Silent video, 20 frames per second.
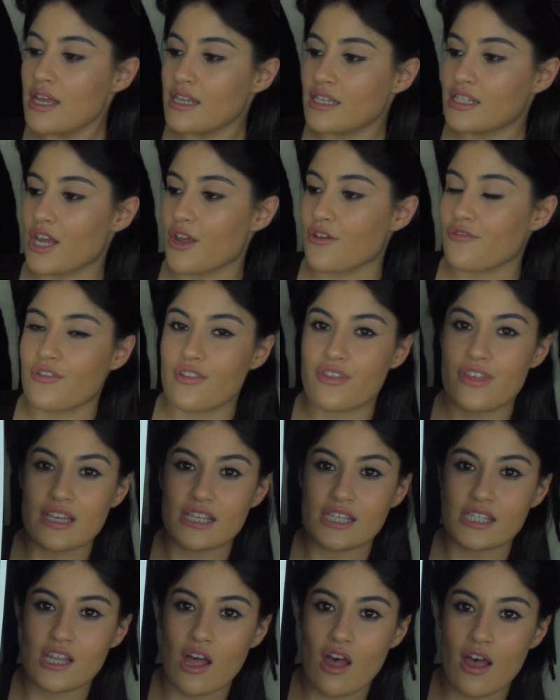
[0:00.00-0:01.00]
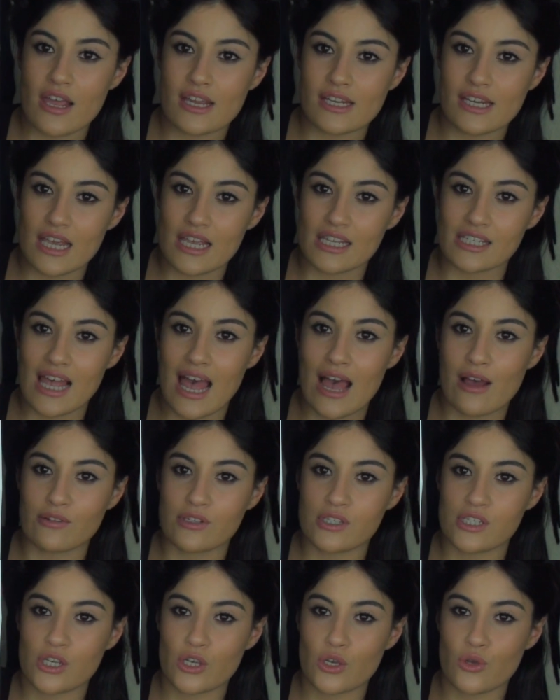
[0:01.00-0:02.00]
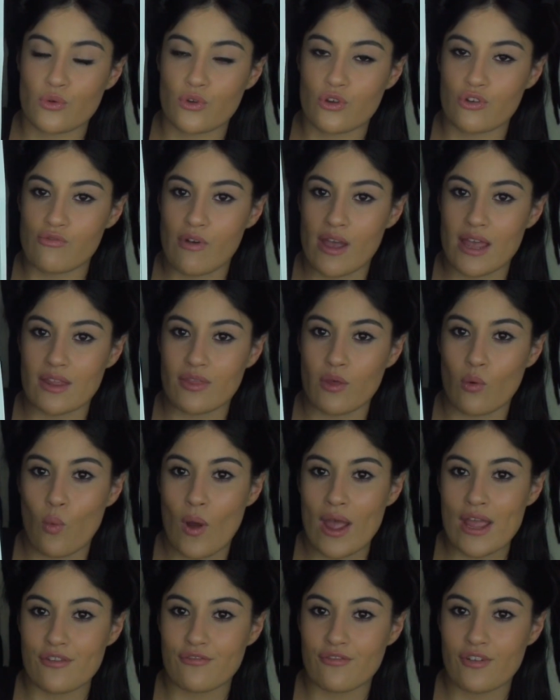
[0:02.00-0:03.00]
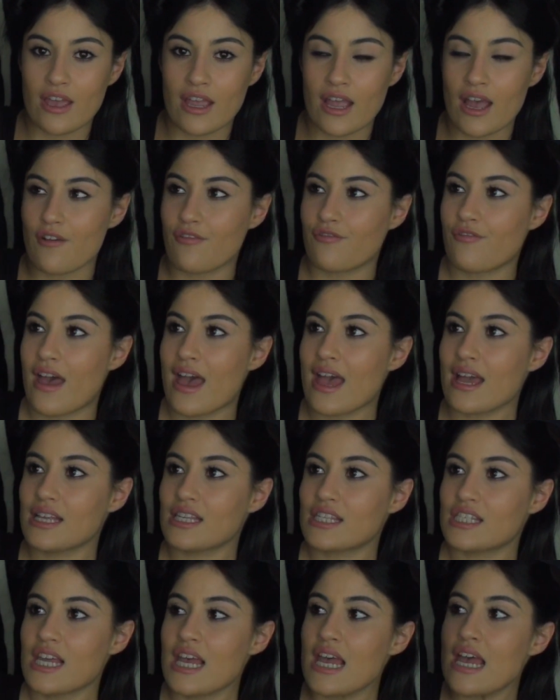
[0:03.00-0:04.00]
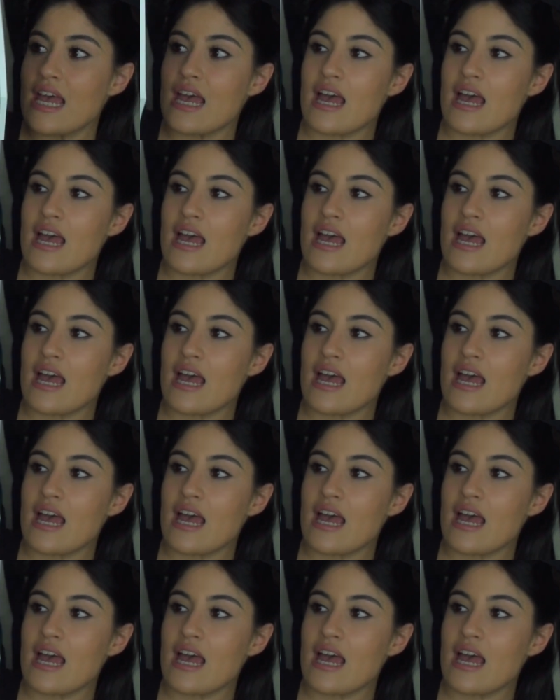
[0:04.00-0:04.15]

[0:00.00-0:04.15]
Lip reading: So for this side, it's how to create the waving effect.